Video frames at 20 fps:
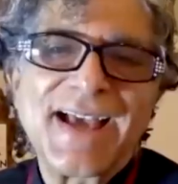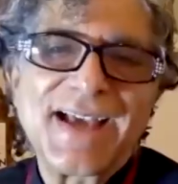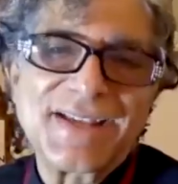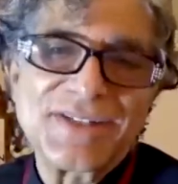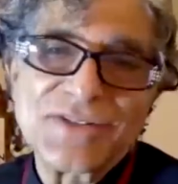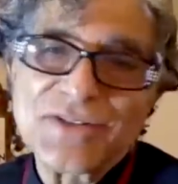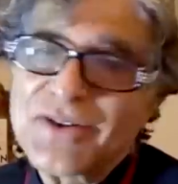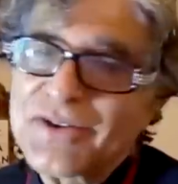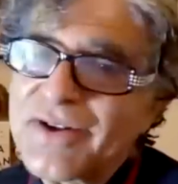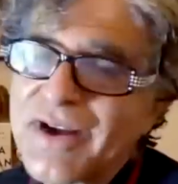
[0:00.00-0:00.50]

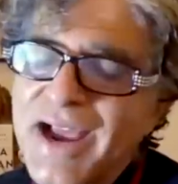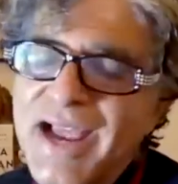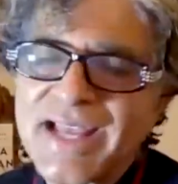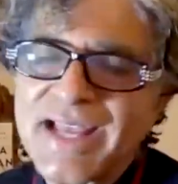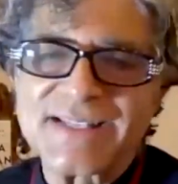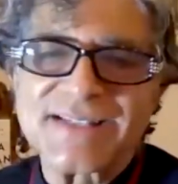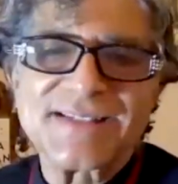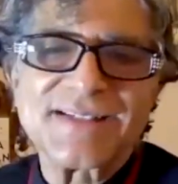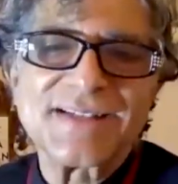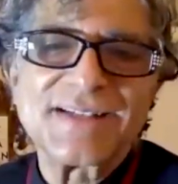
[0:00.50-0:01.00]
And you're
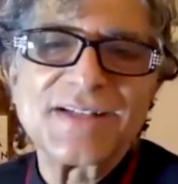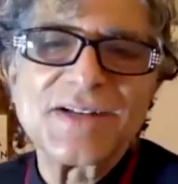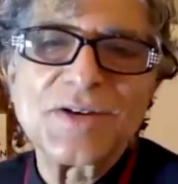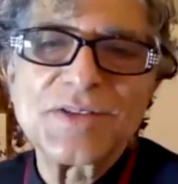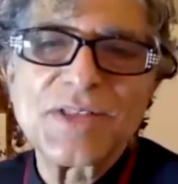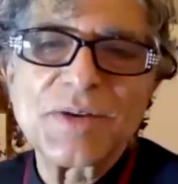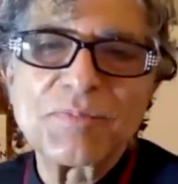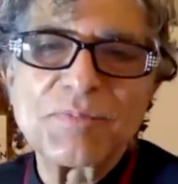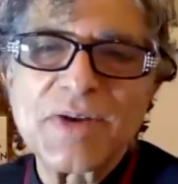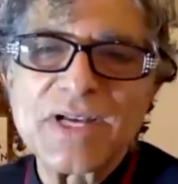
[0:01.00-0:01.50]
right, you
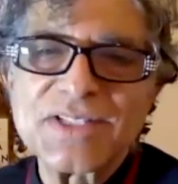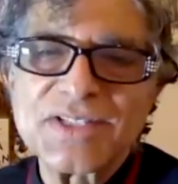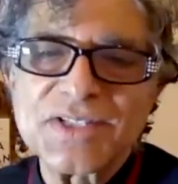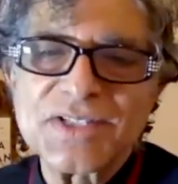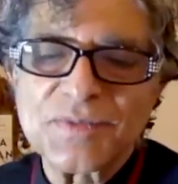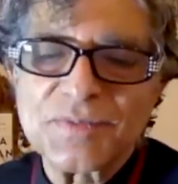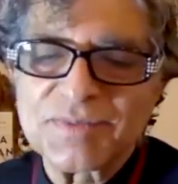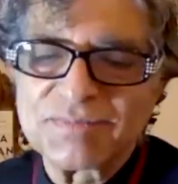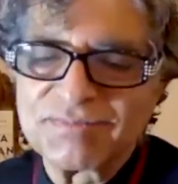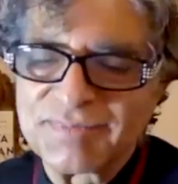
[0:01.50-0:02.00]
know, the
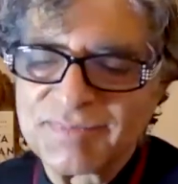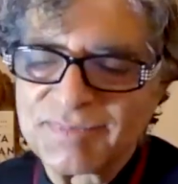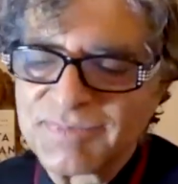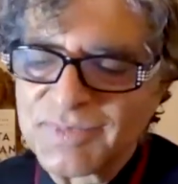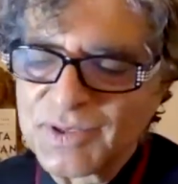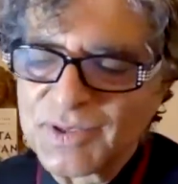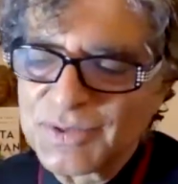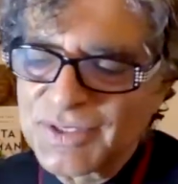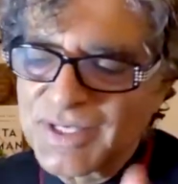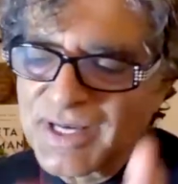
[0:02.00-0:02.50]

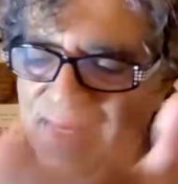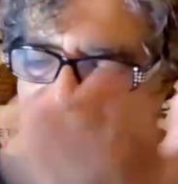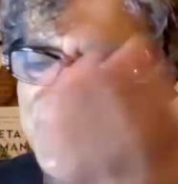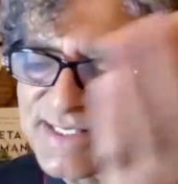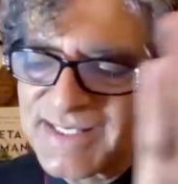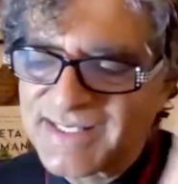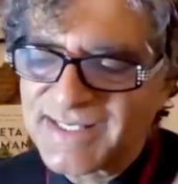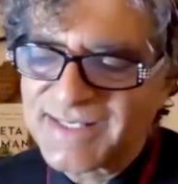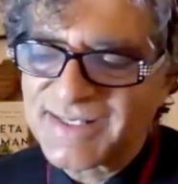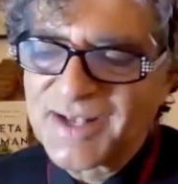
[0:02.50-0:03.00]

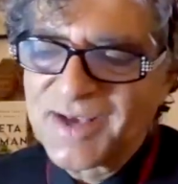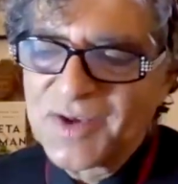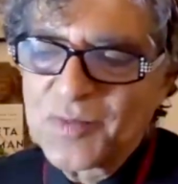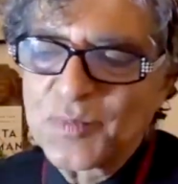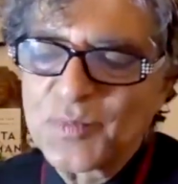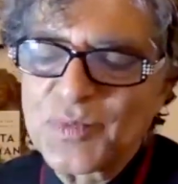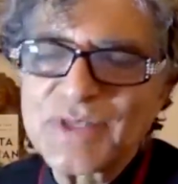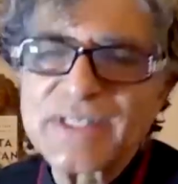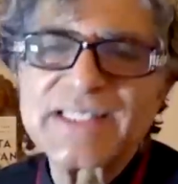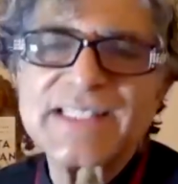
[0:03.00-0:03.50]
bhutas
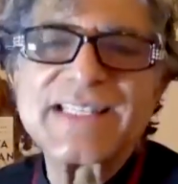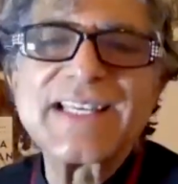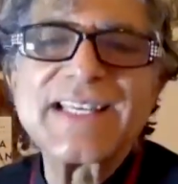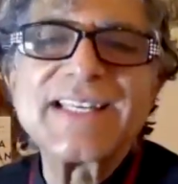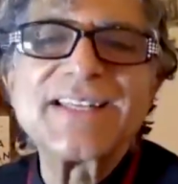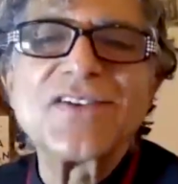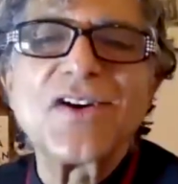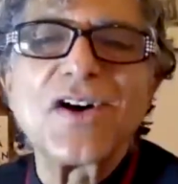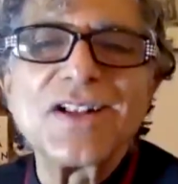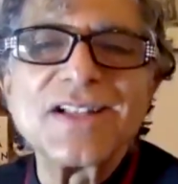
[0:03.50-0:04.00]

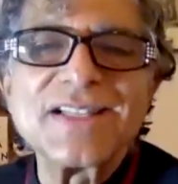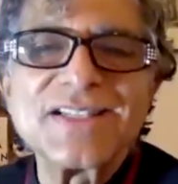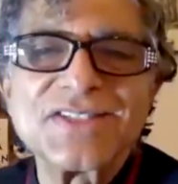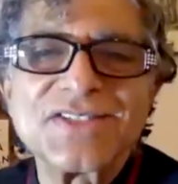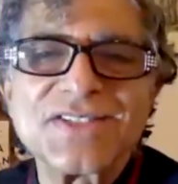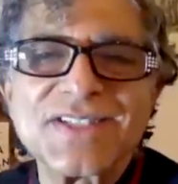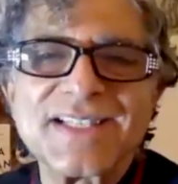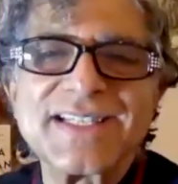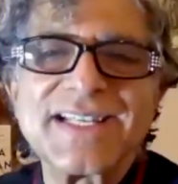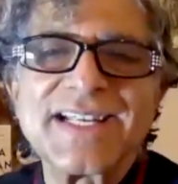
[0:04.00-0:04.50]
precede all
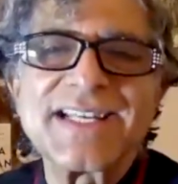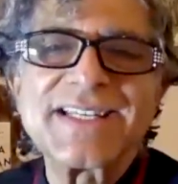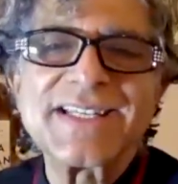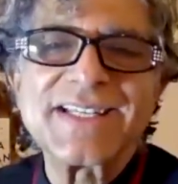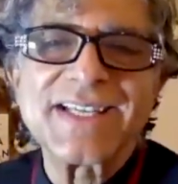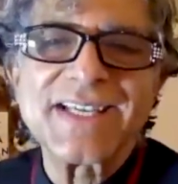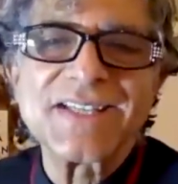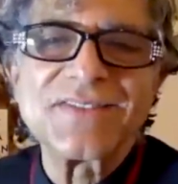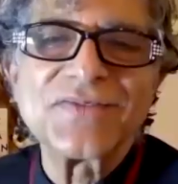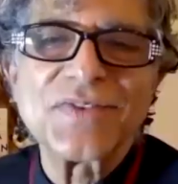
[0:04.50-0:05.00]

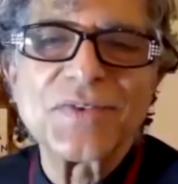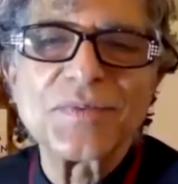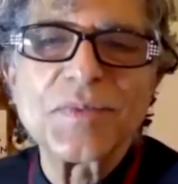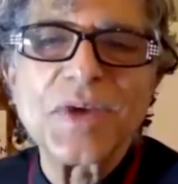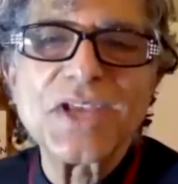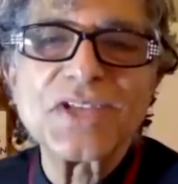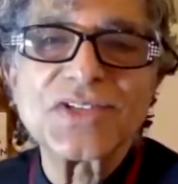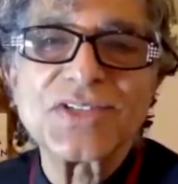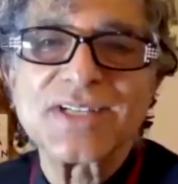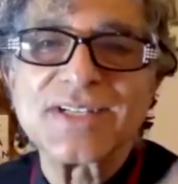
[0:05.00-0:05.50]
genetic
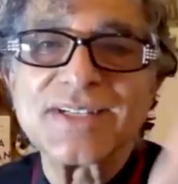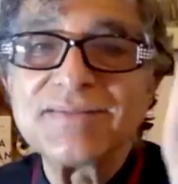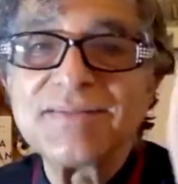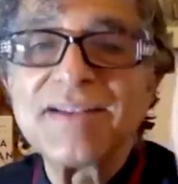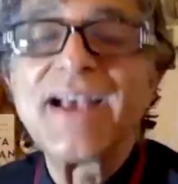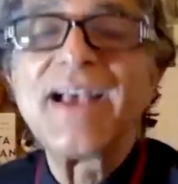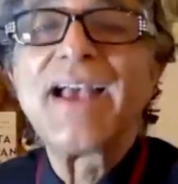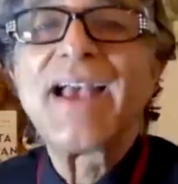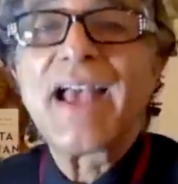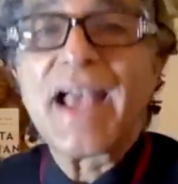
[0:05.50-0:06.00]
information
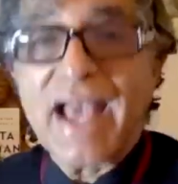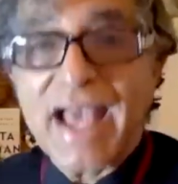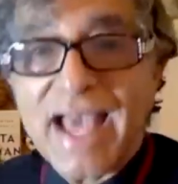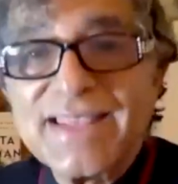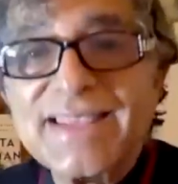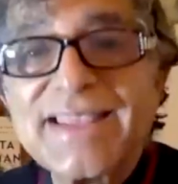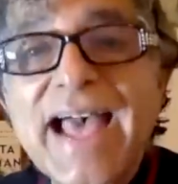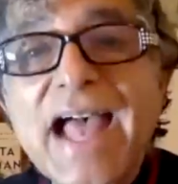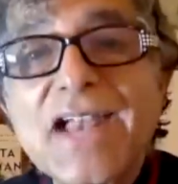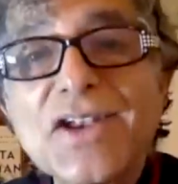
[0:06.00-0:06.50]

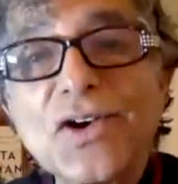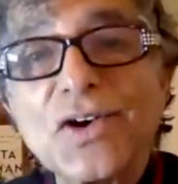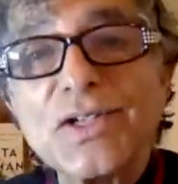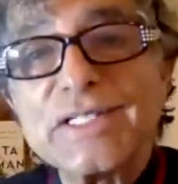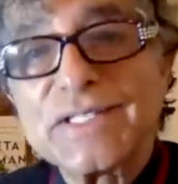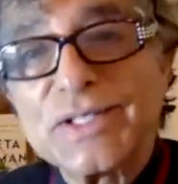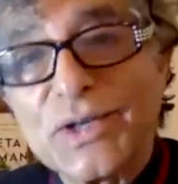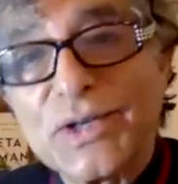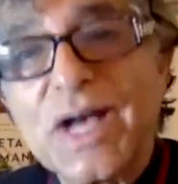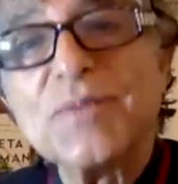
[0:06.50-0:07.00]
and that
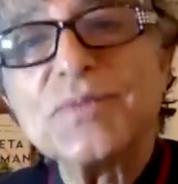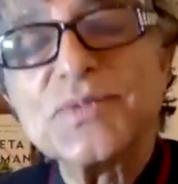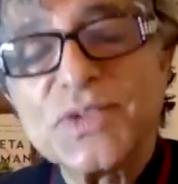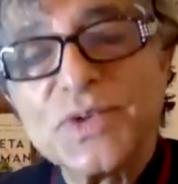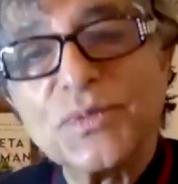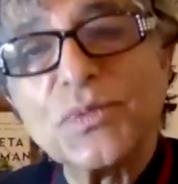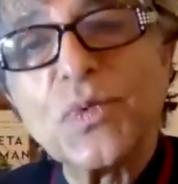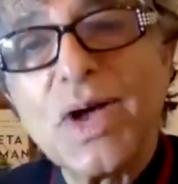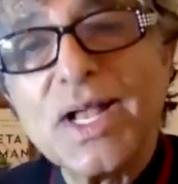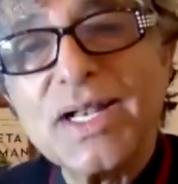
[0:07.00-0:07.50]
also comes
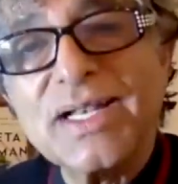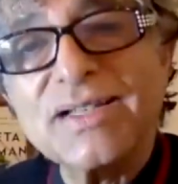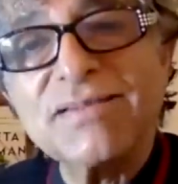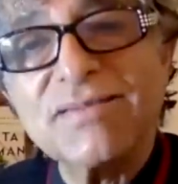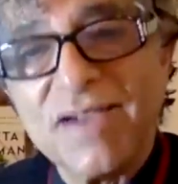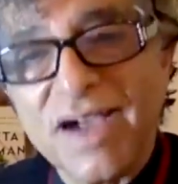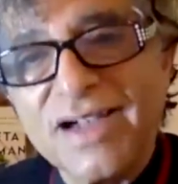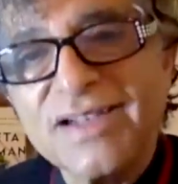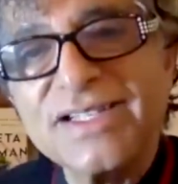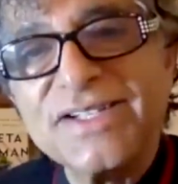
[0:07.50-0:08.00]
from
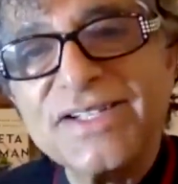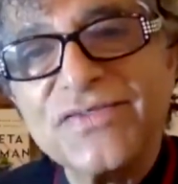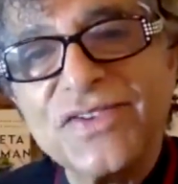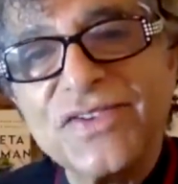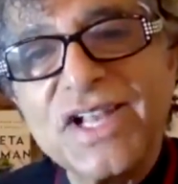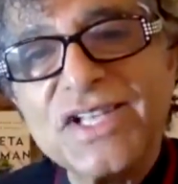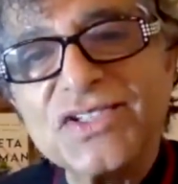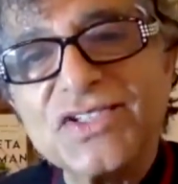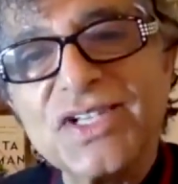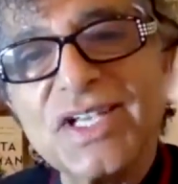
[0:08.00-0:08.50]
one
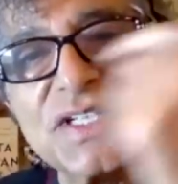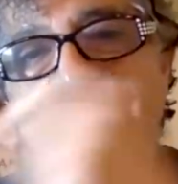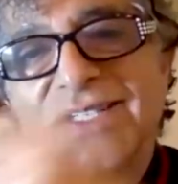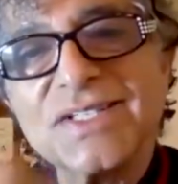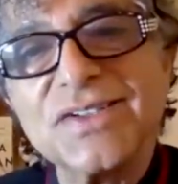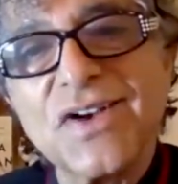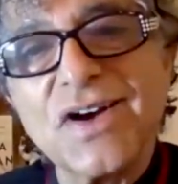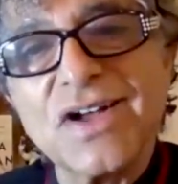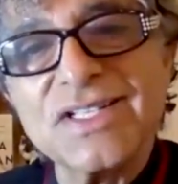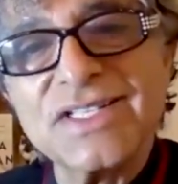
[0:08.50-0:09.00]

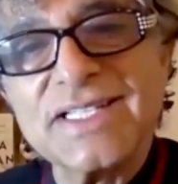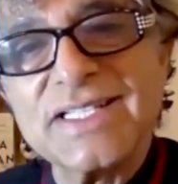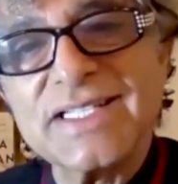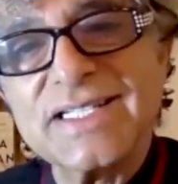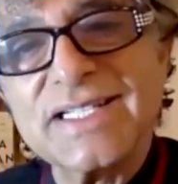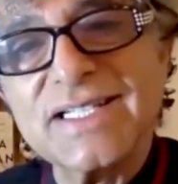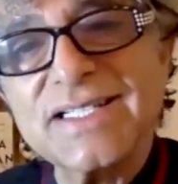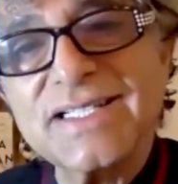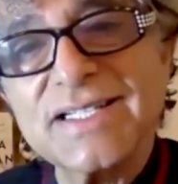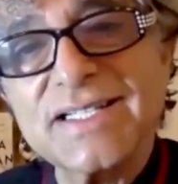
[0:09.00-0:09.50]
undifferentiated
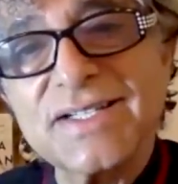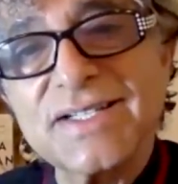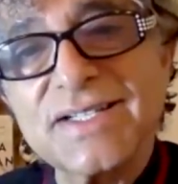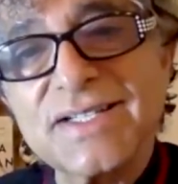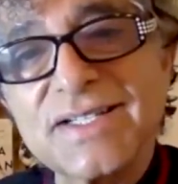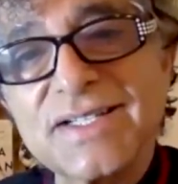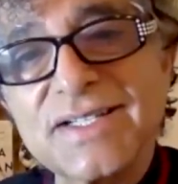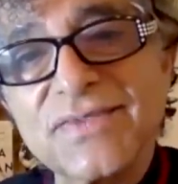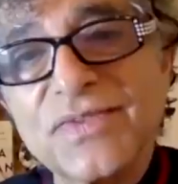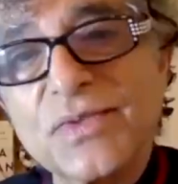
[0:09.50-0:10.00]
consciousness and if
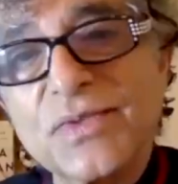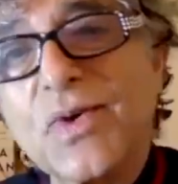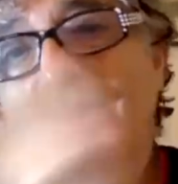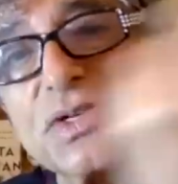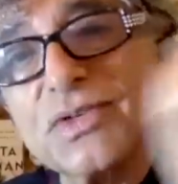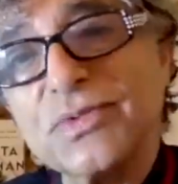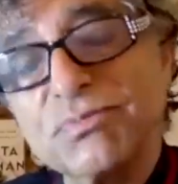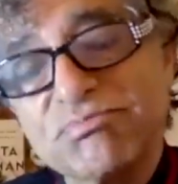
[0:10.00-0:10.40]
we want to